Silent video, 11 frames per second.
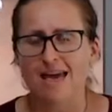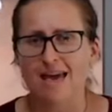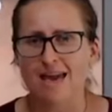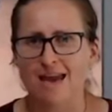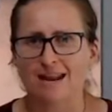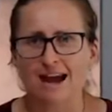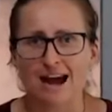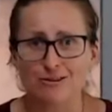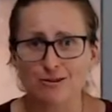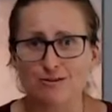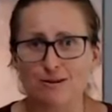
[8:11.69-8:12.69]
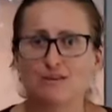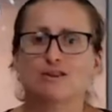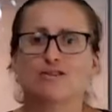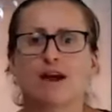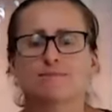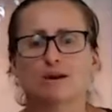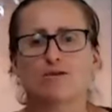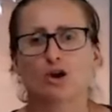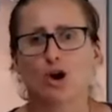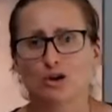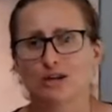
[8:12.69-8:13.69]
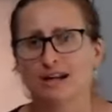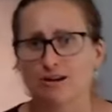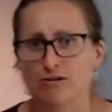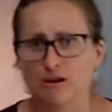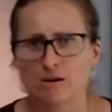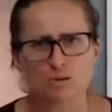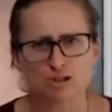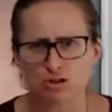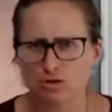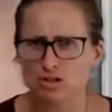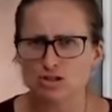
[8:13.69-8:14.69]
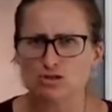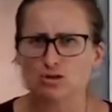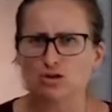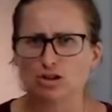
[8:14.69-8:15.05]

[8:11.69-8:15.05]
and 150 grams of coconut cream, which you could just do,